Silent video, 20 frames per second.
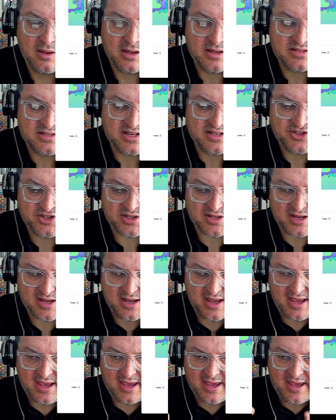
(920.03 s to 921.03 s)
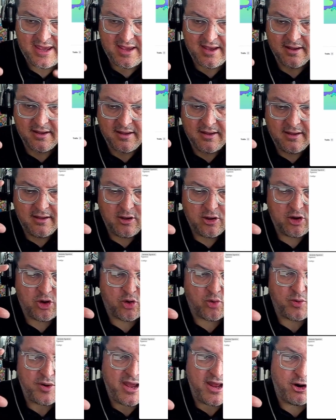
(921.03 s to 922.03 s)
Essentially, a
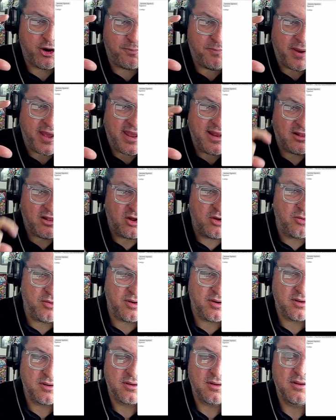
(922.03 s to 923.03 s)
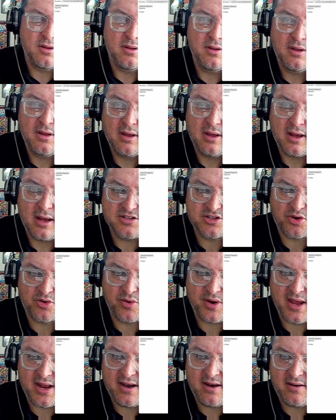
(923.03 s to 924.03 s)
creator payload is
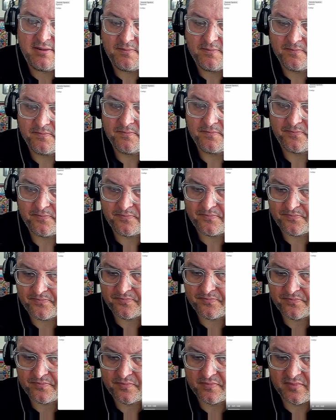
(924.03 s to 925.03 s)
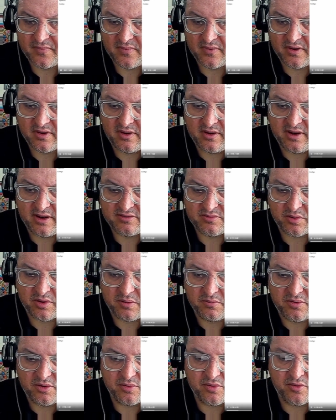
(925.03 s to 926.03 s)
created. And that's what
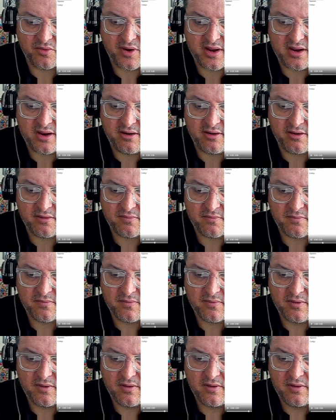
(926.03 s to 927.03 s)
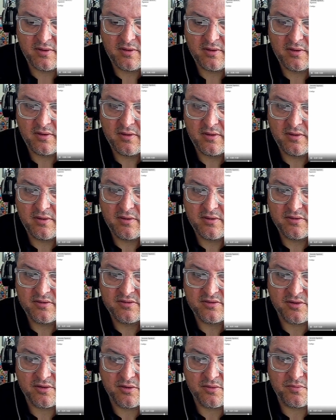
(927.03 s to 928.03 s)
I'm doing right here.
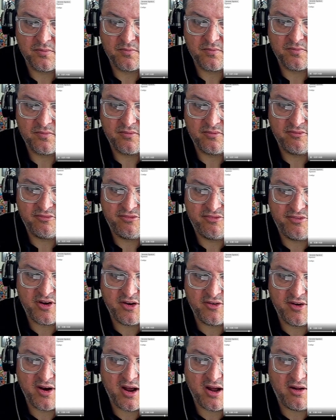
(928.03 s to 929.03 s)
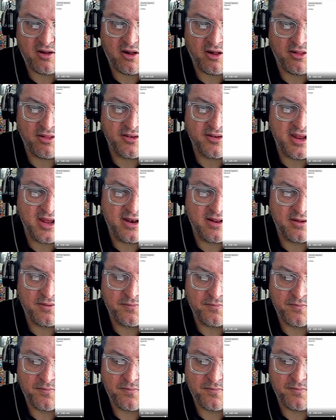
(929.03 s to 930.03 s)
So figuring out all the data
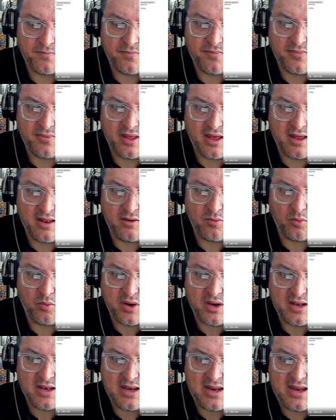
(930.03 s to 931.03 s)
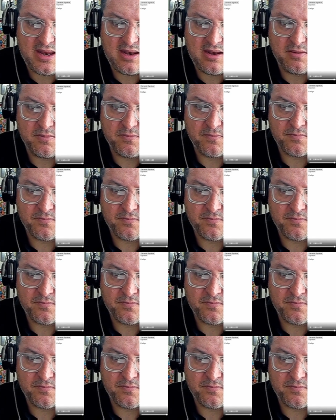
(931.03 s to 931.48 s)
that we need.